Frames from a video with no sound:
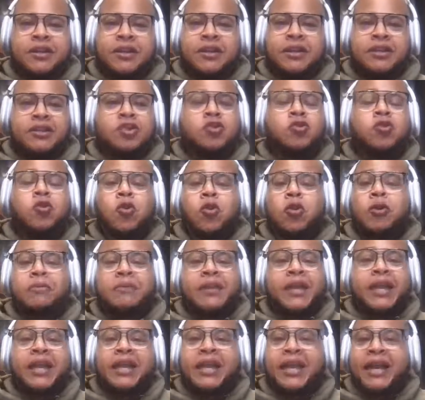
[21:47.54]
You go up
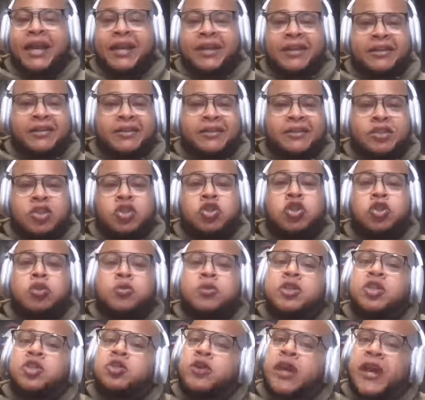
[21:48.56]
that ladder. You do
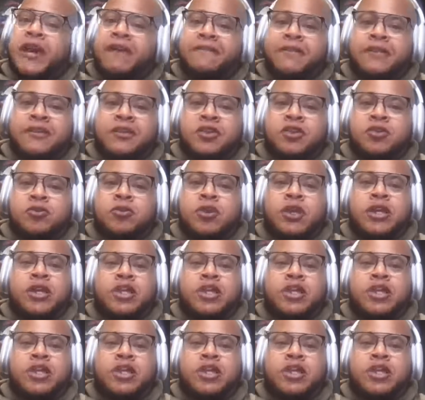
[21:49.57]
what you have to do.